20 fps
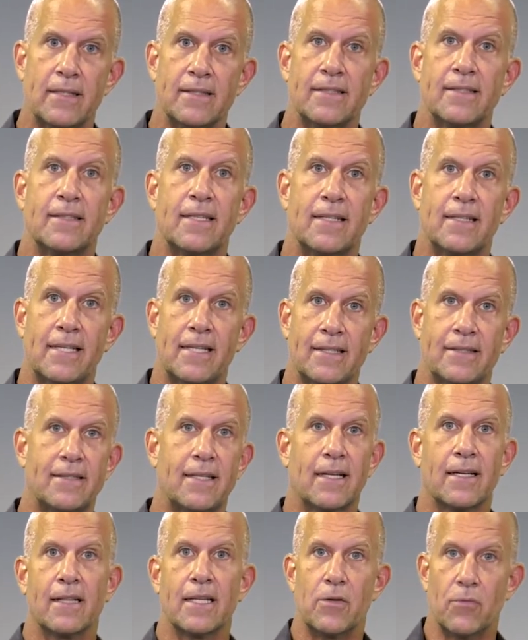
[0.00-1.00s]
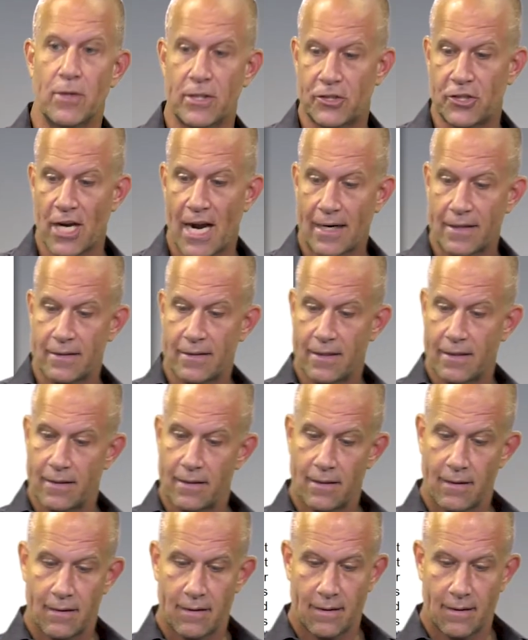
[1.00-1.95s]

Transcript: statistically rejected